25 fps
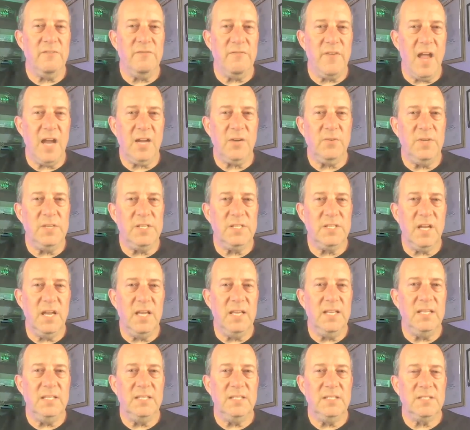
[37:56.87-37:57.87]
factory
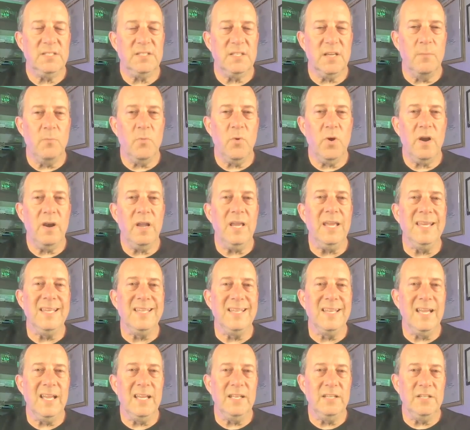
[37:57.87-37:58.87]
site somewhere
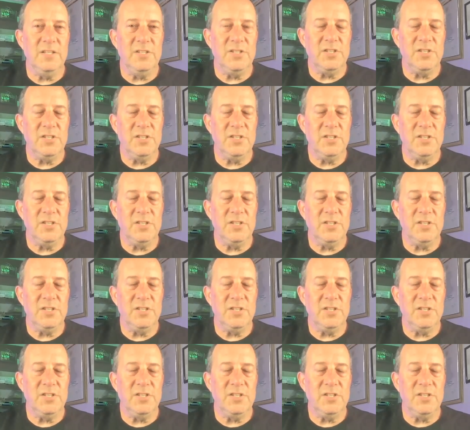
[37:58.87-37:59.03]
inland in